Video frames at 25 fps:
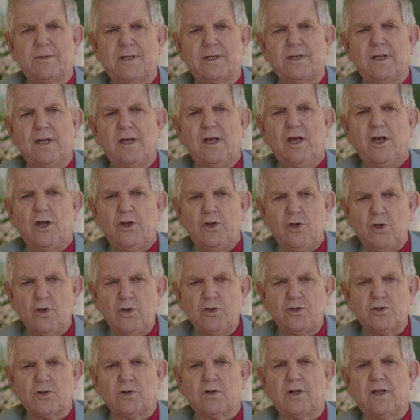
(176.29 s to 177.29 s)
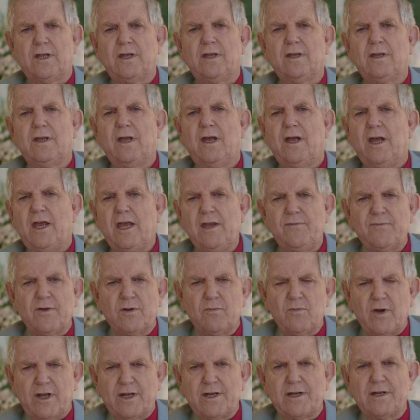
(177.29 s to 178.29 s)
But usually,
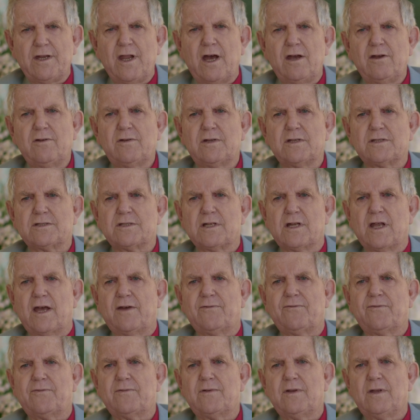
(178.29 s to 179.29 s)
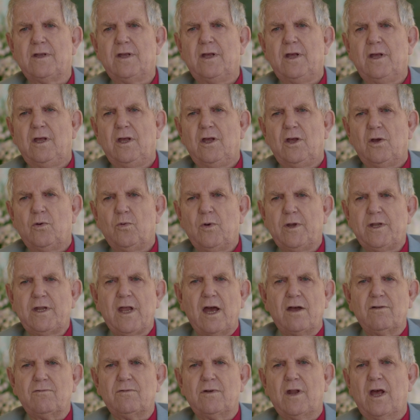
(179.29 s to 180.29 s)
even when a note is left, we
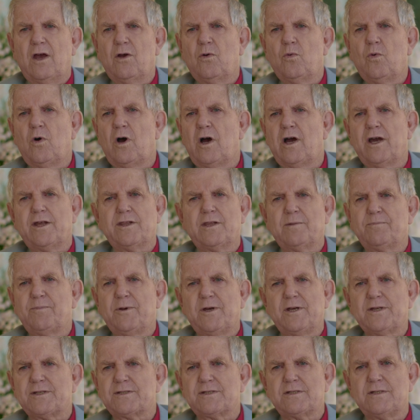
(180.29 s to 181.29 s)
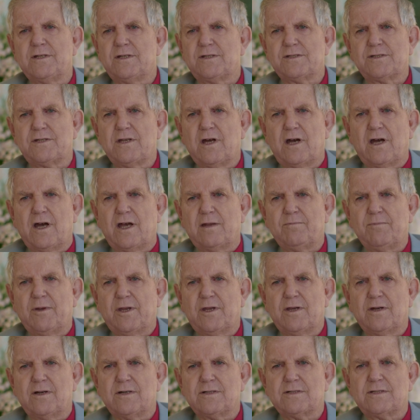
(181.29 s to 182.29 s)
don't know why the person has died,
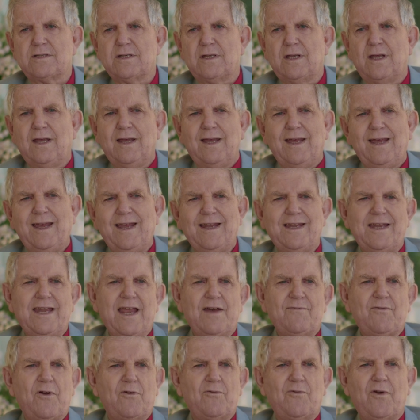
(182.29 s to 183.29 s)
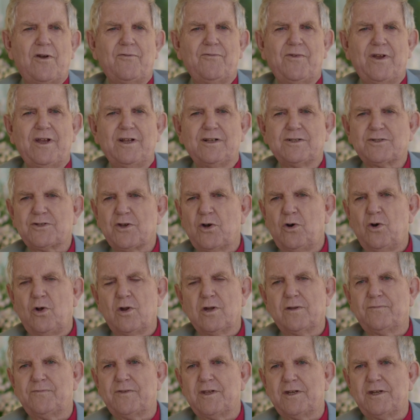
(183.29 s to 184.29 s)
because it never reveals
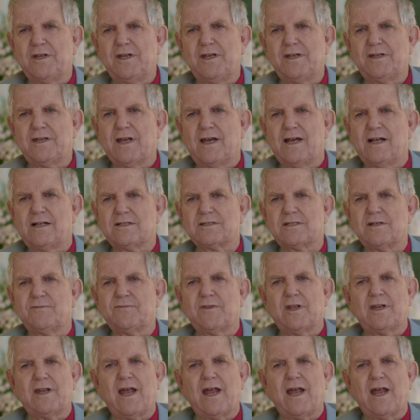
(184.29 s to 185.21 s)
all of the details of the